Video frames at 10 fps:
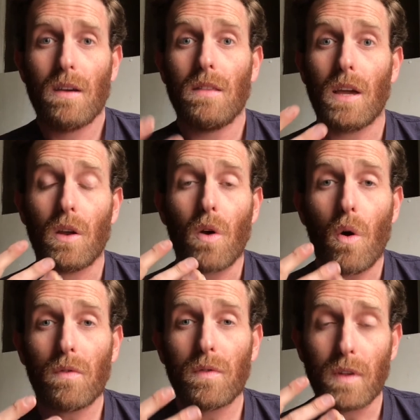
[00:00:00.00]
that can
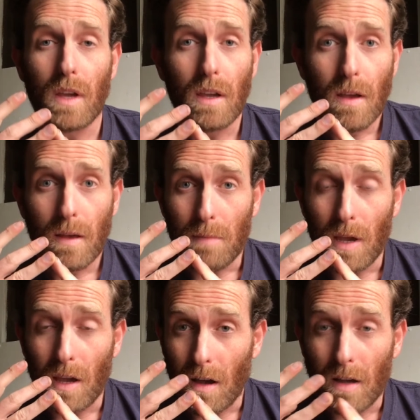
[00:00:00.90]
hopefully
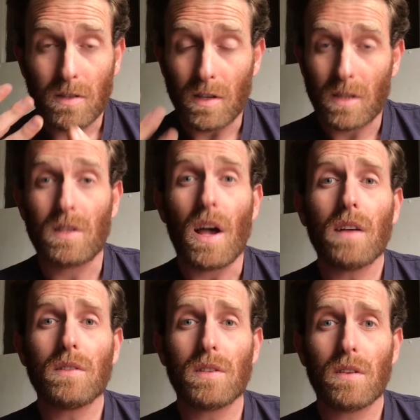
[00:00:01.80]
be a
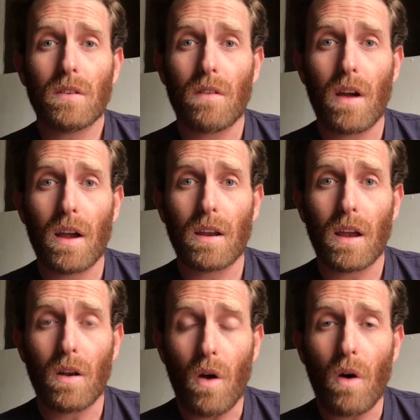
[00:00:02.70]
success, right?
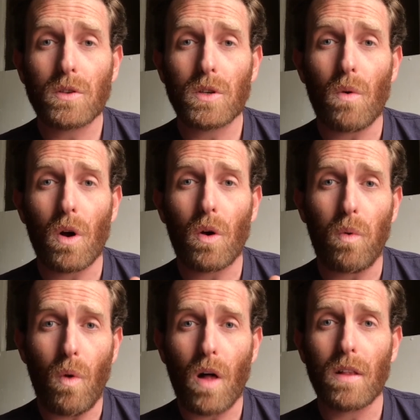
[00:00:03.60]
And also a
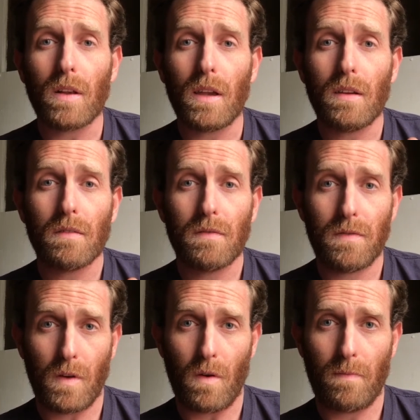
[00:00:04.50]
quality
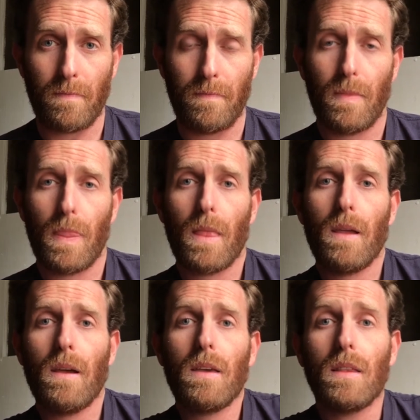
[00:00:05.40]
film.
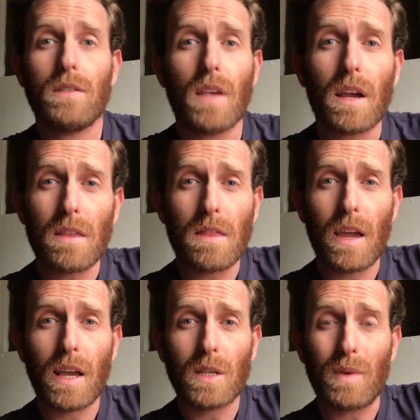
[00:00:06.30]
The second
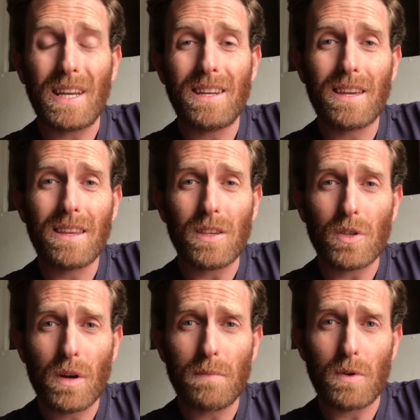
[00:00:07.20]
thing is we need to get the
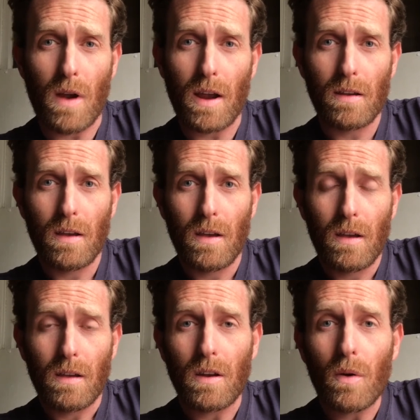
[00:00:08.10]
script right.
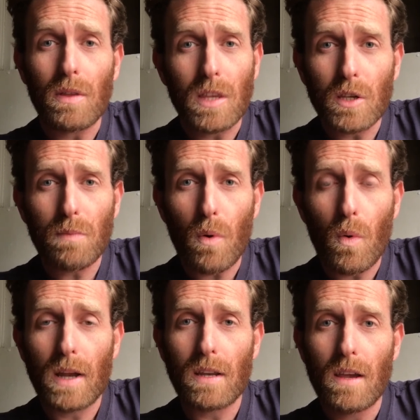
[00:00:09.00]
You know, at this
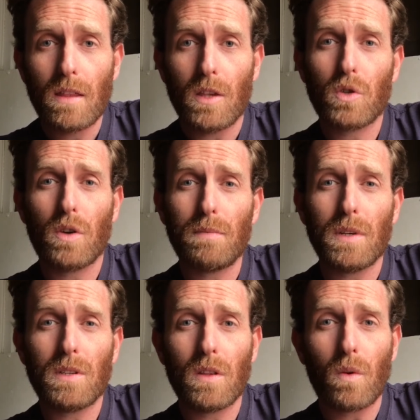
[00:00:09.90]
point, the script
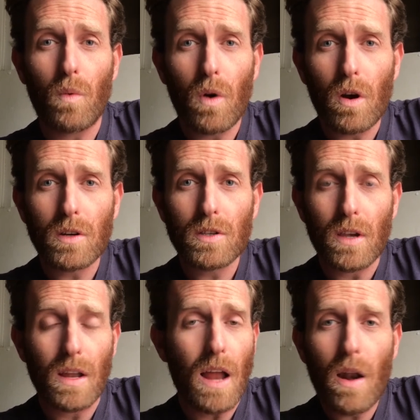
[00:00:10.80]
is in the works,
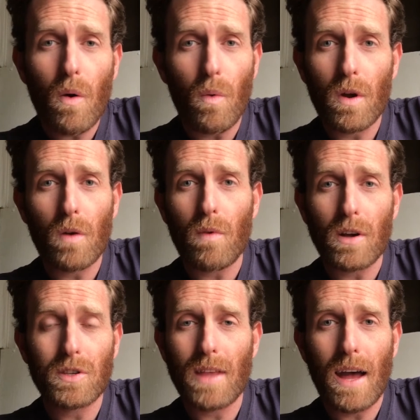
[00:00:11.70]
and I don't want to
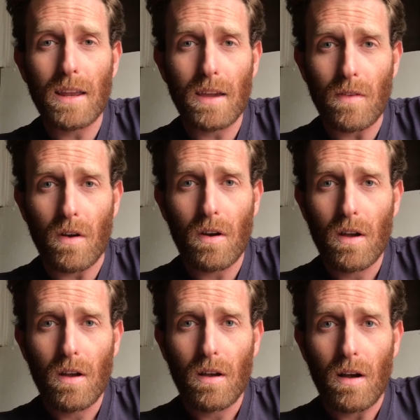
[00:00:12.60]
rush that either.
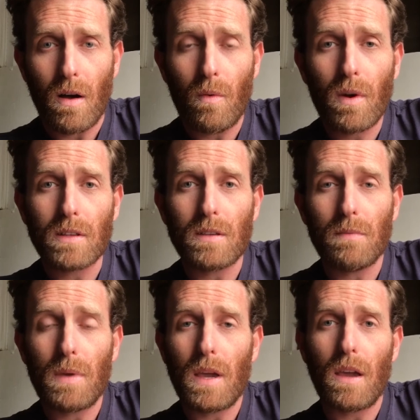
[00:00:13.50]
I want it to
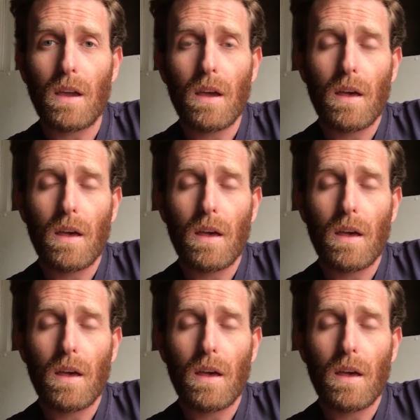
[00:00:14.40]
be